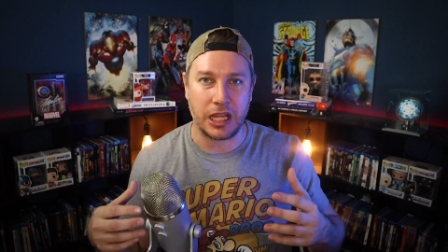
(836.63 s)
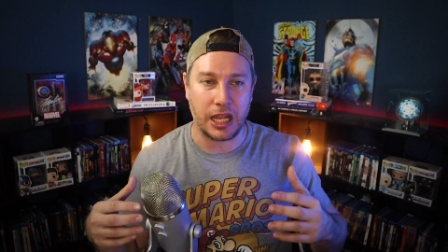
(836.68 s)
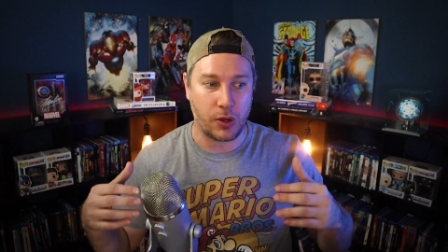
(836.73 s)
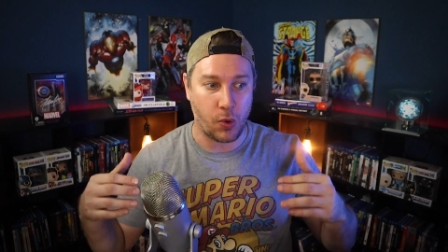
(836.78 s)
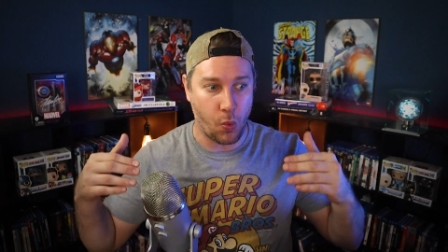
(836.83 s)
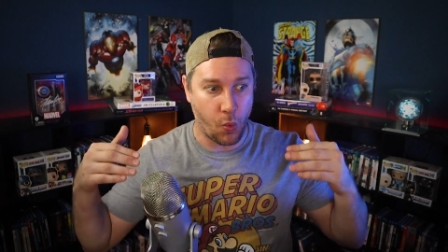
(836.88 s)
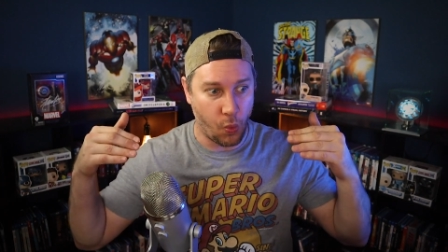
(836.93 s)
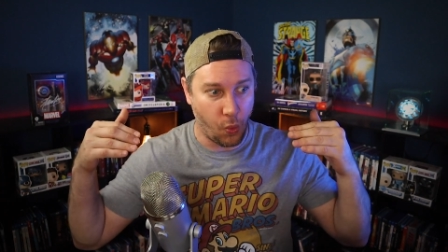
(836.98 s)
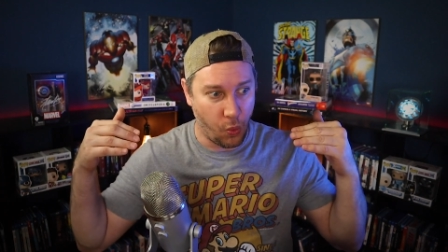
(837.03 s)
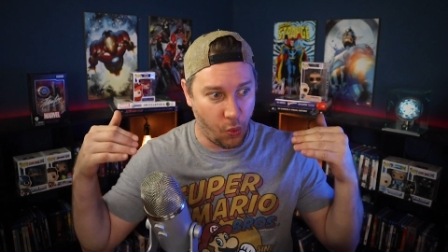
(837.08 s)

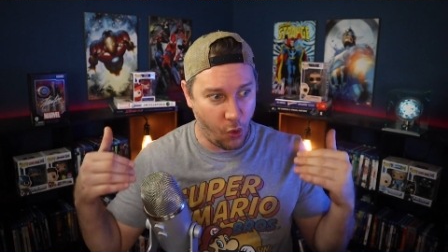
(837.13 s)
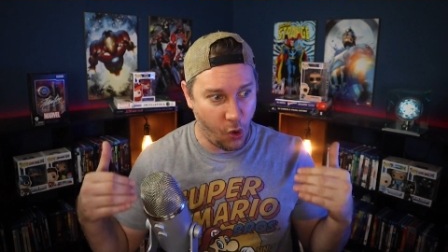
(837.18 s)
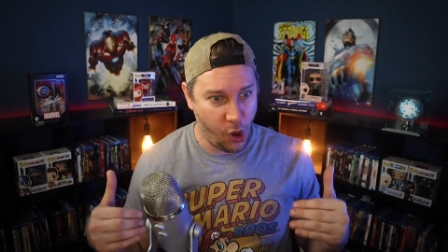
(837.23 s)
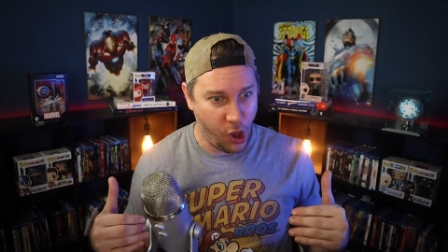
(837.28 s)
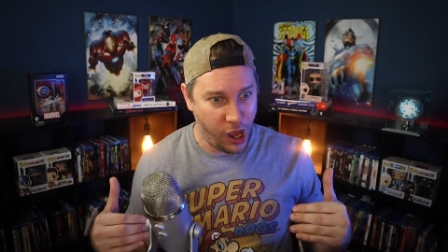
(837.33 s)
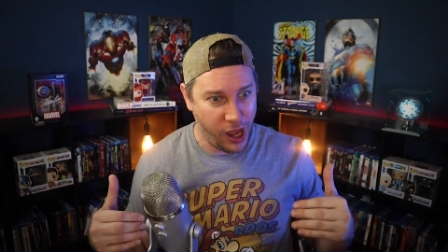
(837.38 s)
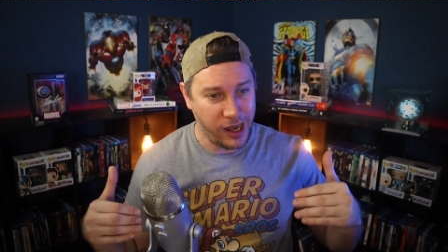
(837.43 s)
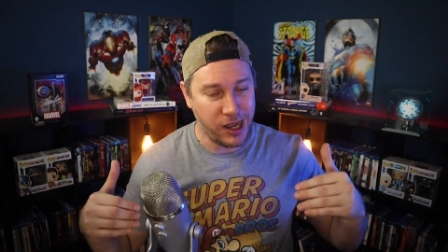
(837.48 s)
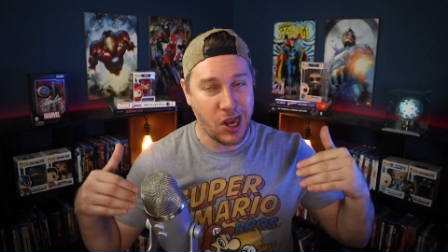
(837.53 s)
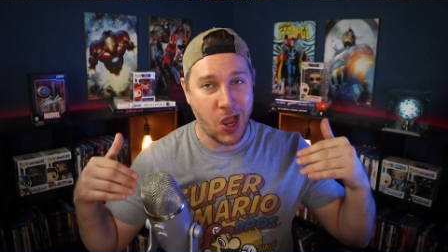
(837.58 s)
Like,
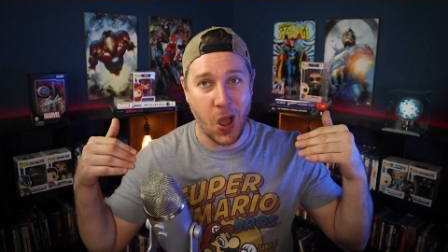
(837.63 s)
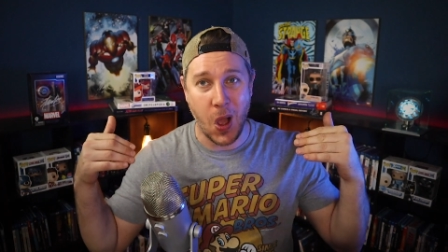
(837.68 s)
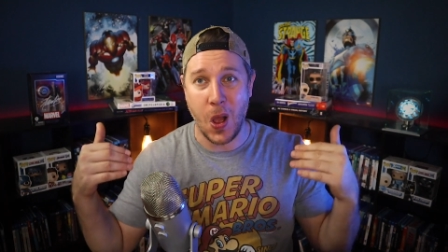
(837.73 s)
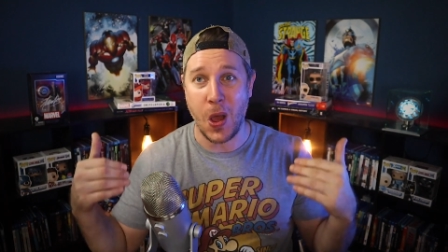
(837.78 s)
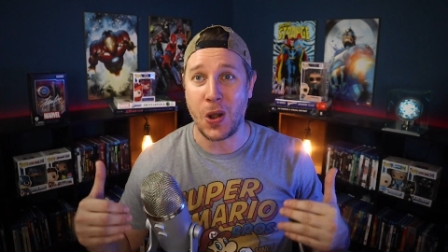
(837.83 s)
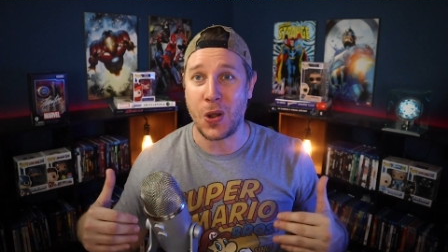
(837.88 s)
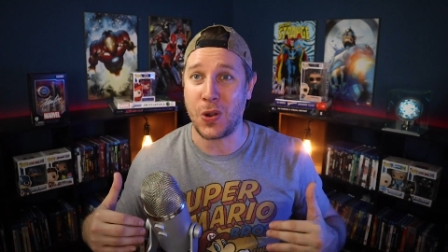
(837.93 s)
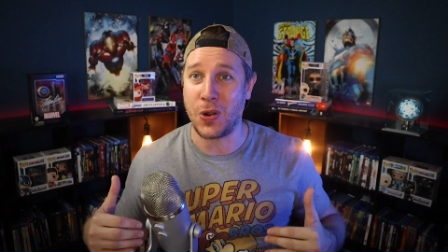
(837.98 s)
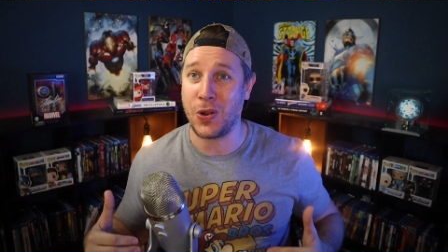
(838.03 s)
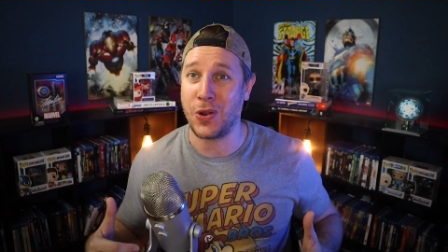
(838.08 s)
what
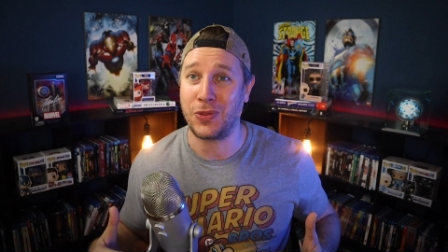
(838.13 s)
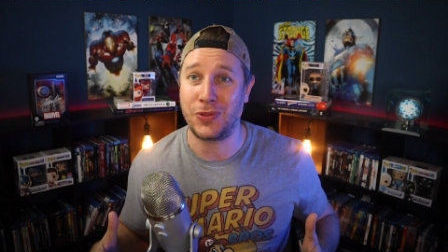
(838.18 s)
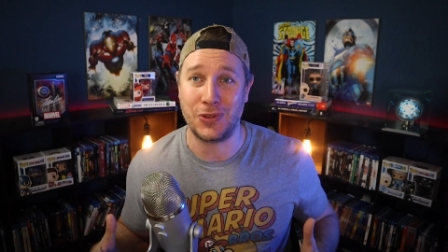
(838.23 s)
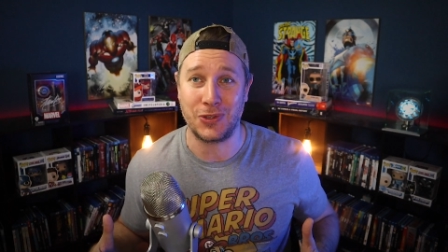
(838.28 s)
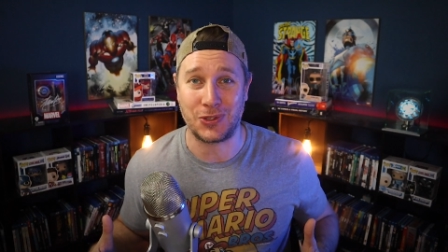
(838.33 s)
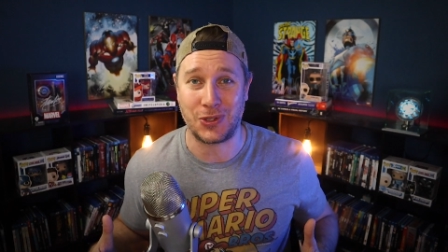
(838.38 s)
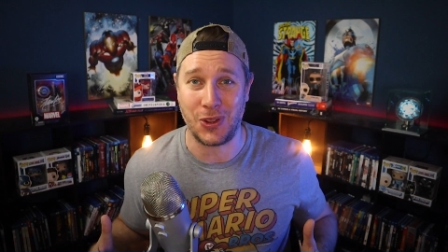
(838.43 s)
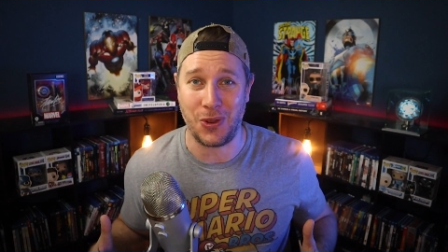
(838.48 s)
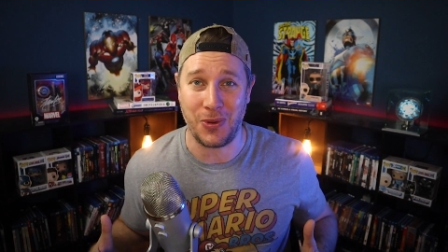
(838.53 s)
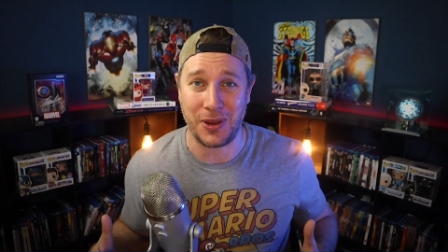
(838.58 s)
on earth
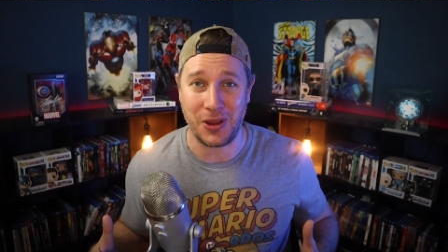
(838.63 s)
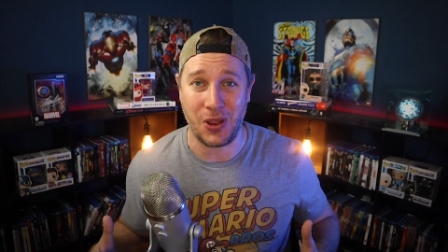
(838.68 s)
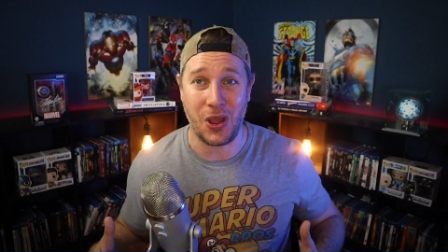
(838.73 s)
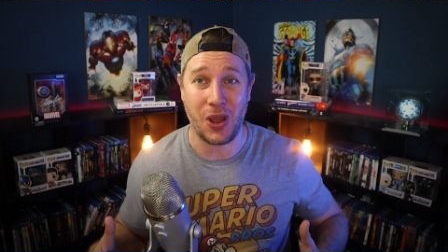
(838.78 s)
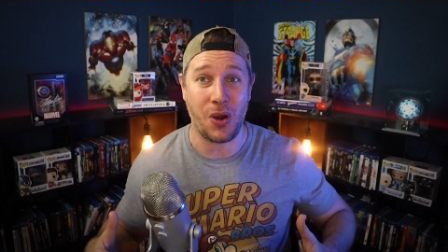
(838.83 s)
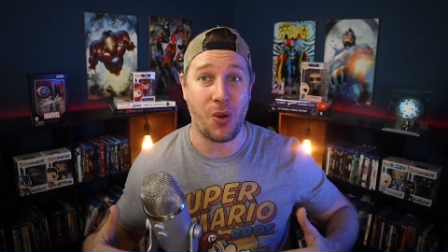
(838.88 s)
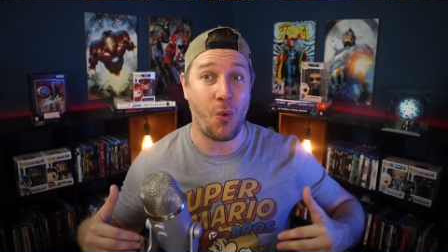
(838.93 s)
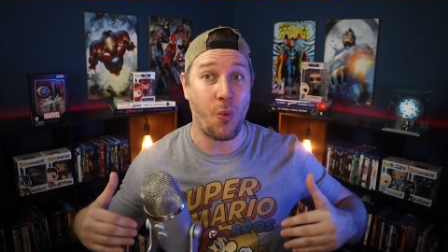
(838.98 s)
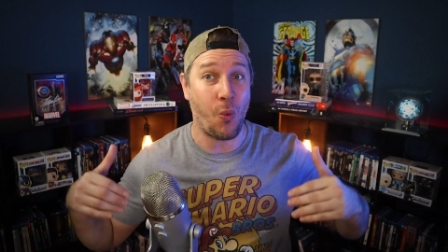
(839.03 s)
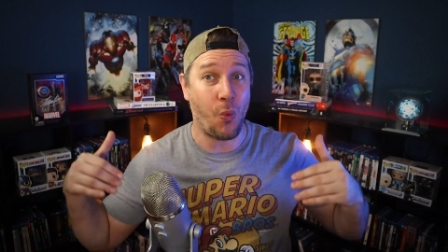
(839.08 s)
is going
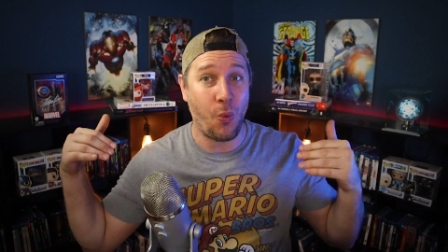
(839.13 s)
on?